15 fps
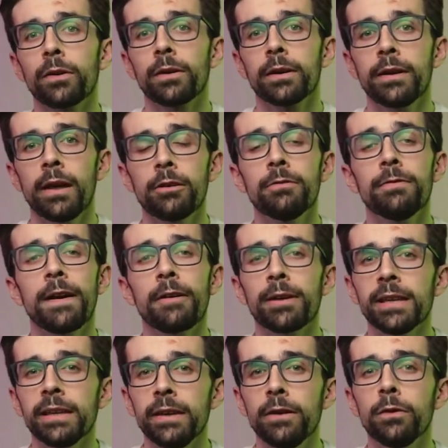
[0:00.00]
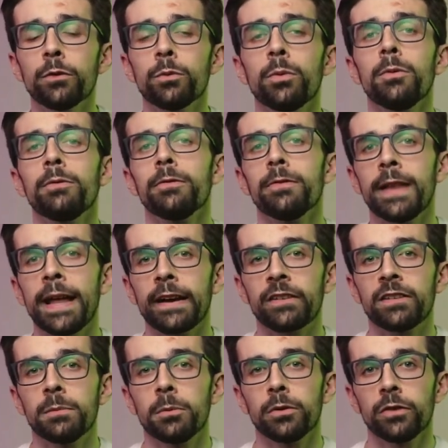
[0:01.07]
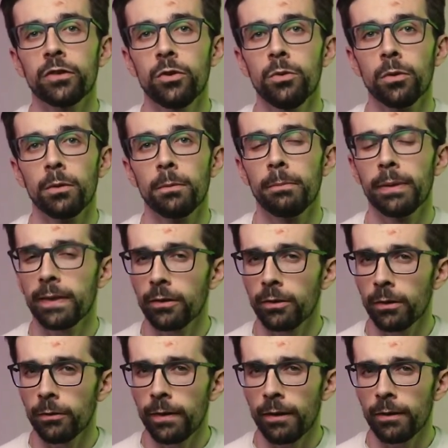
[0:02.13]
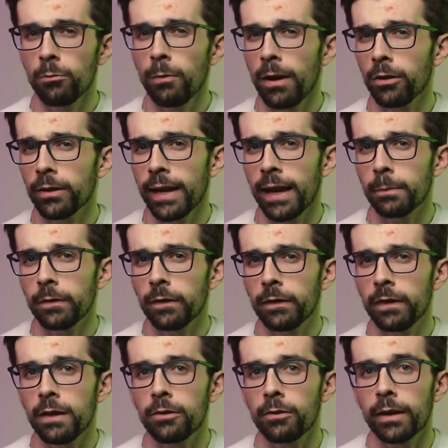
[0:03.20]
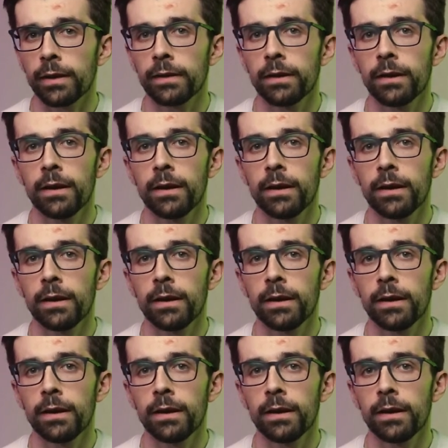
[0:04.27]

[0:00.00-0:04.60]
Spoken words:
are another very useful, flexible tool, but they're a very well-kept secret.